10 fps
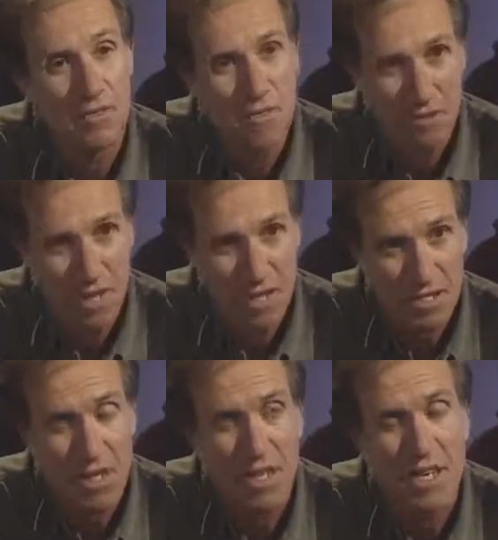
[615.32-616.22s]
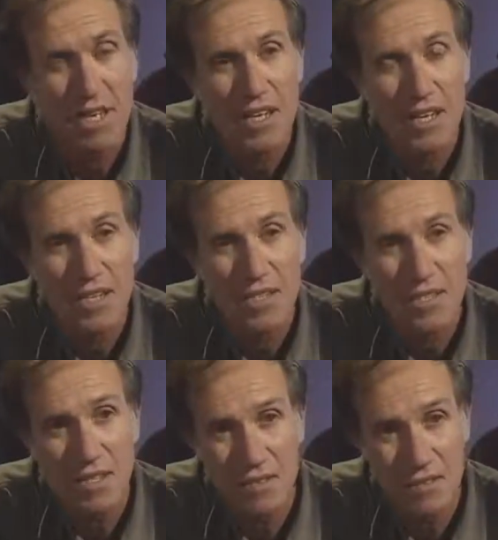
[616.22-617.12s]
of Stonehenge, is
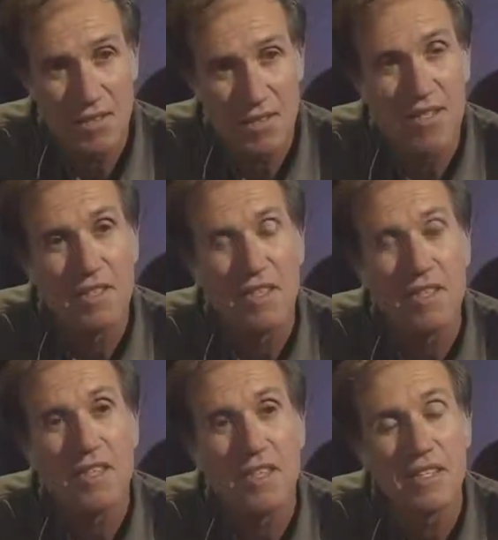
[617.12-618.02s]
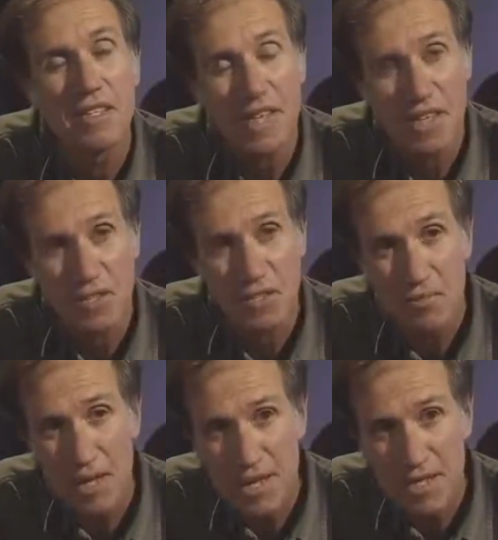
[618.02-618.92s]
different in the
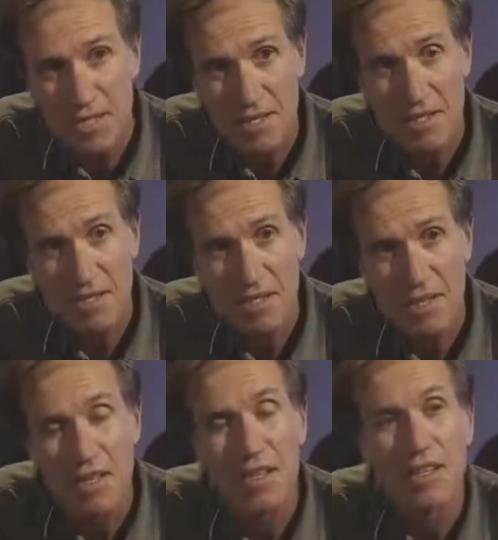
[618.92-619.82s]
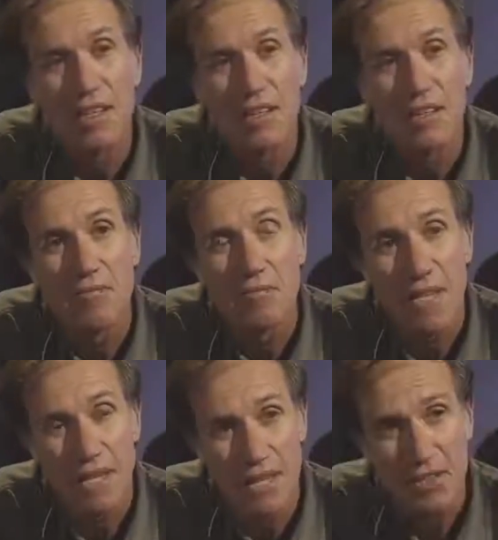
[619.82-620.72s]
ancient past.
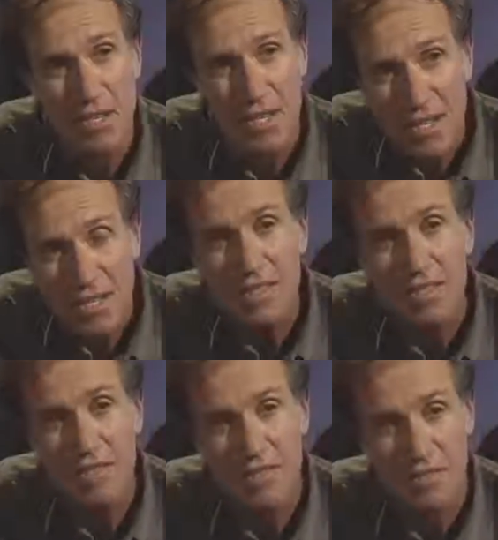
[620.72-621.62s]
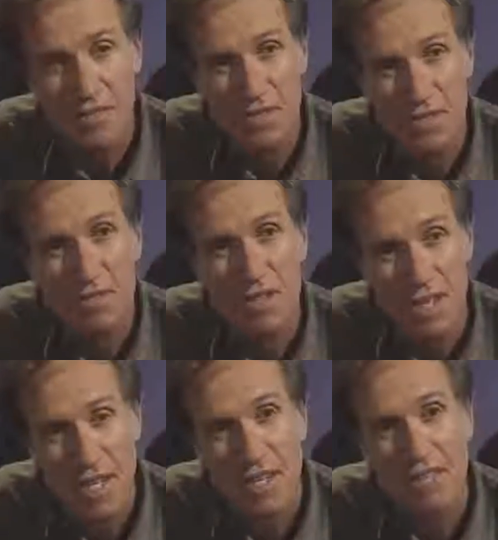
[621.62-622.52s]
By calculating the difference, we
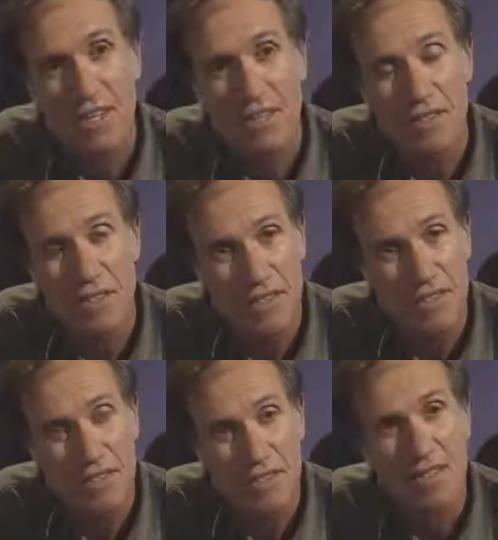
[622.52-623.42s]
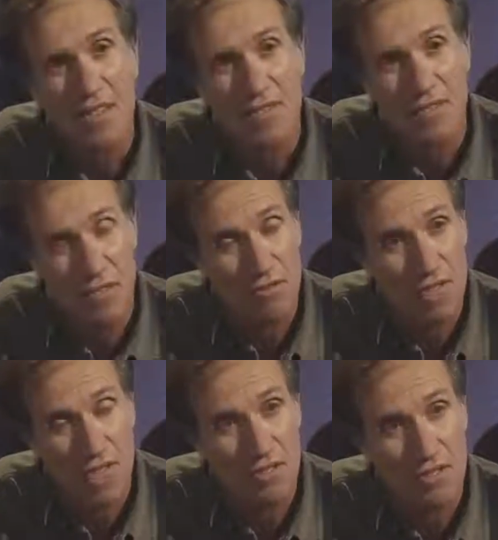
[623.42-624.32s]
arrive at the date of
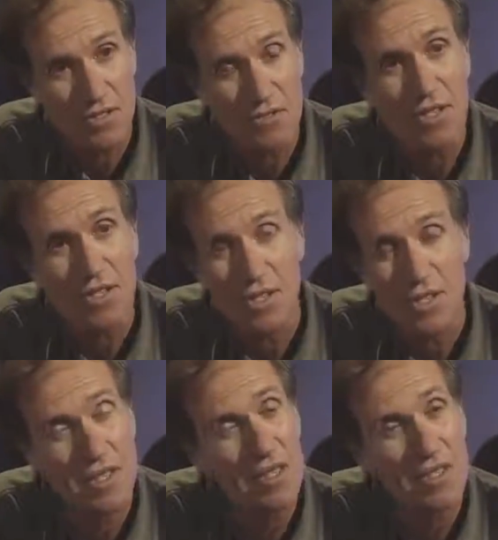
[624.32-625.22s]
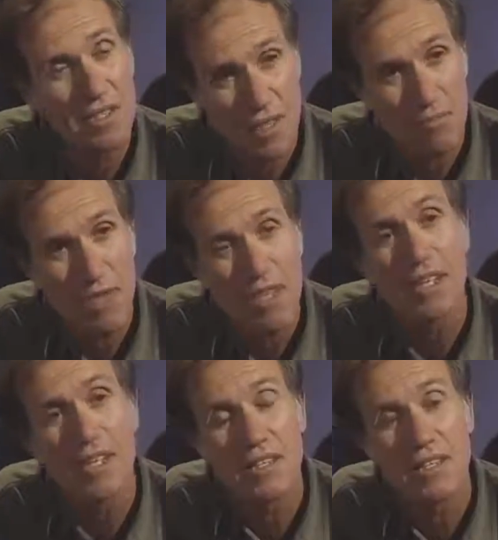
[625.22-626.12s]
Stonehenge, which is
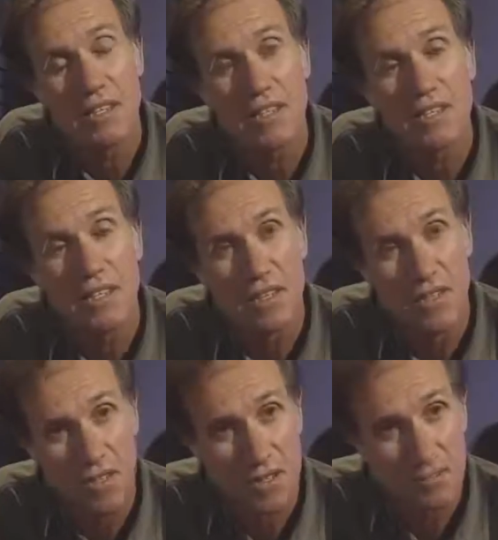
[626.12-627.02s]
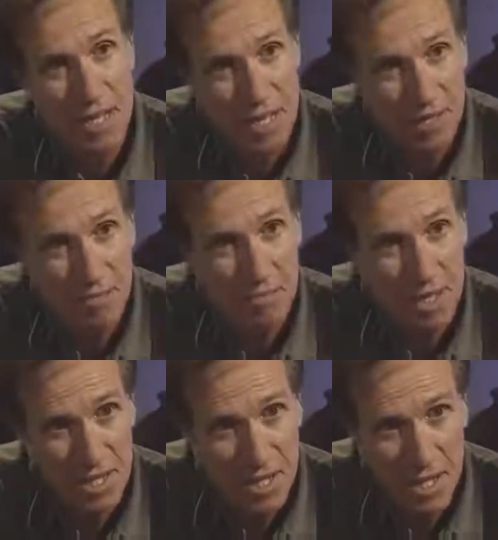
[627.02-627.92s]
somewhere in the 3rd millennium
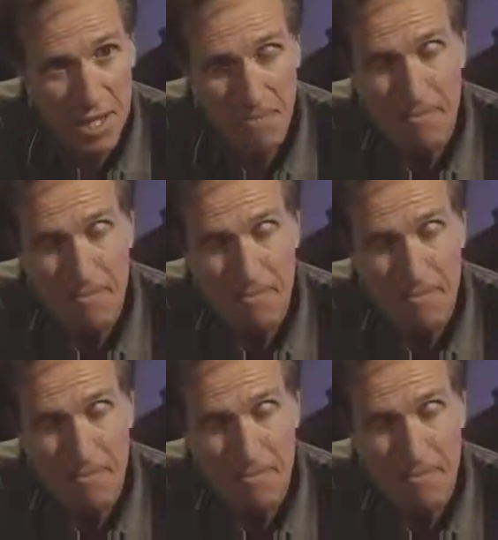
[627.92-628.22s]
BC.